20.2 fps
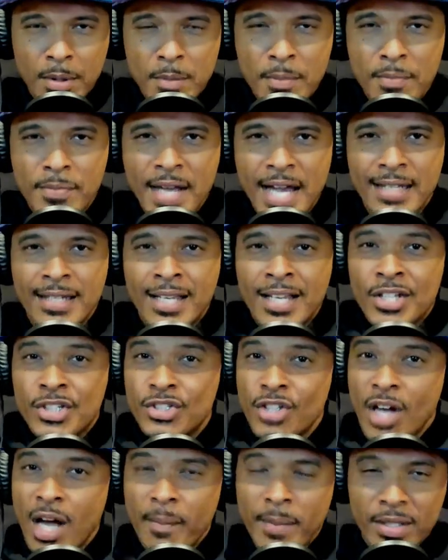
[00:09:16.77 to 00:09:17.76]
that
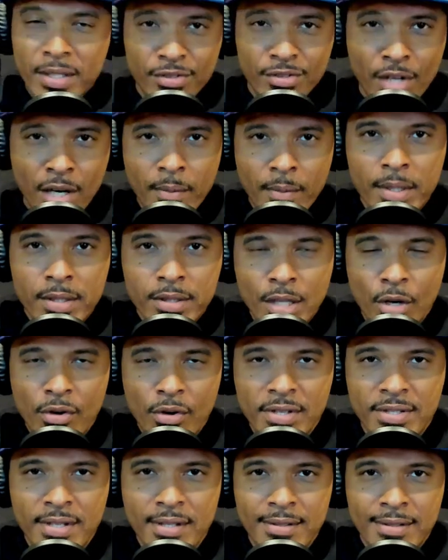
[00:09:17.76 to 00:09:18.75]
Sean McDermott
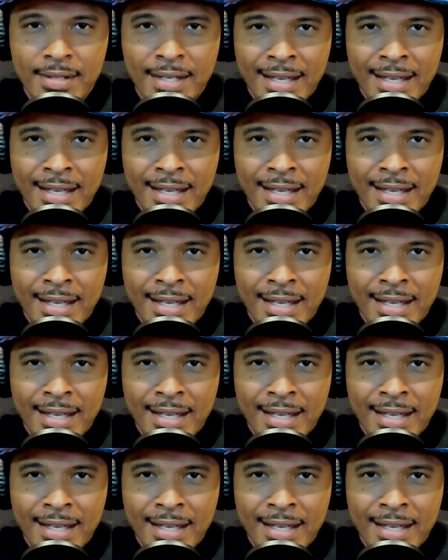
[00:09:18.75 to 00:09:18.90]
notices,